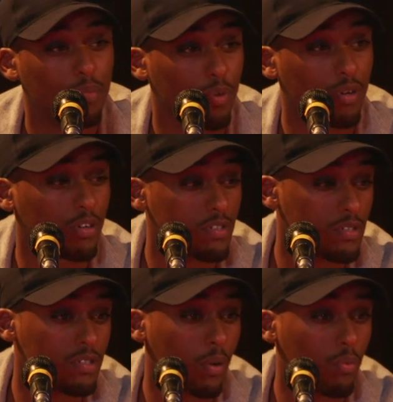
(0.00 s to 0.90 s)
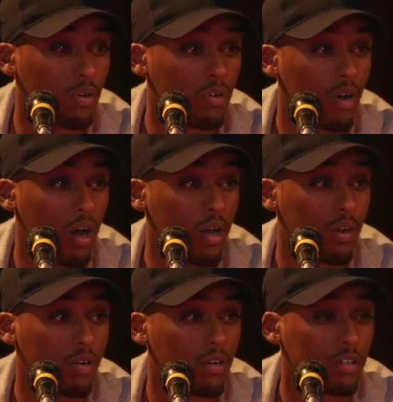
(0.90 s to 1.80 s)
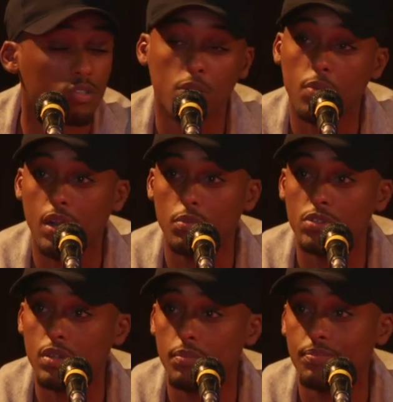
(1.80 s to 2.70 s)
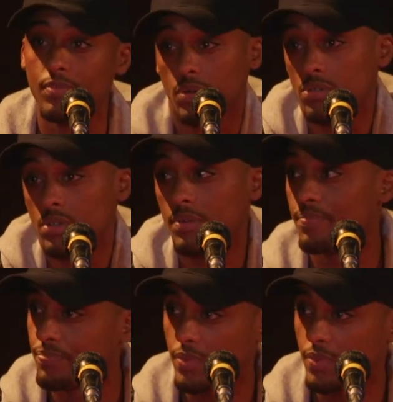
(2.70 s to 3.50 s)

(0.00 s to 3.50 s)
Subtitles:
because they would not hire a Somali Muslim, Runta.